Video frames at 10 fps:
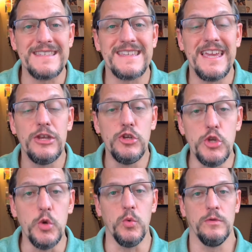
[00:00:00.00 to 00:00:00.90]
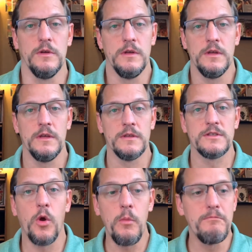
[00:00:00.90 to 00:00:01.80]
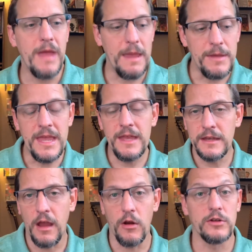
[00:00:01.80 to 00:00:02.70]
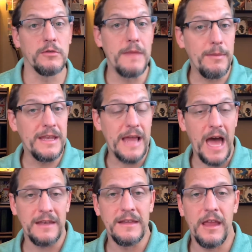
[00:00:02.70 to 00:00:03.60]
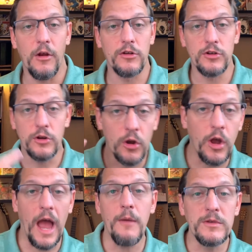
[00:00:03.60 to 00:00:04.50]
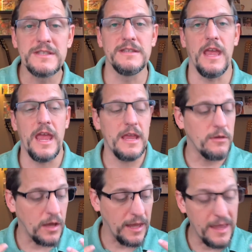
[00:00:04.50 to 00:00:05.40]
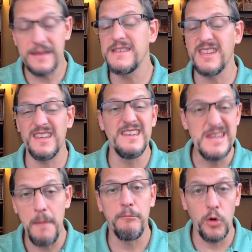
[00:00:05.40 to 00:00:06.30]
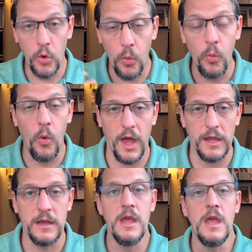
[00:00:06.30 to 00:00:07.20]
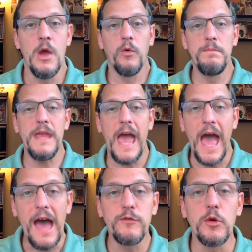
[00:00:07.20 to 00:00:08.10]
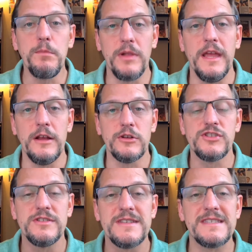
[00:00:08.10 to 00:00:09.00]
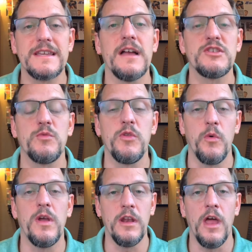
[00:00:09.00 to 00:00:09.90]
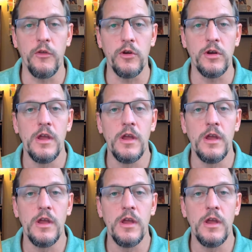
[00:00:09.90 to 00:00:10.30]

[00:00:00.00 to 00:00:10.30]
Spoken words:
can do. So maybe in character, maybe not in character. I would say hint number one would be have your players discuss with one another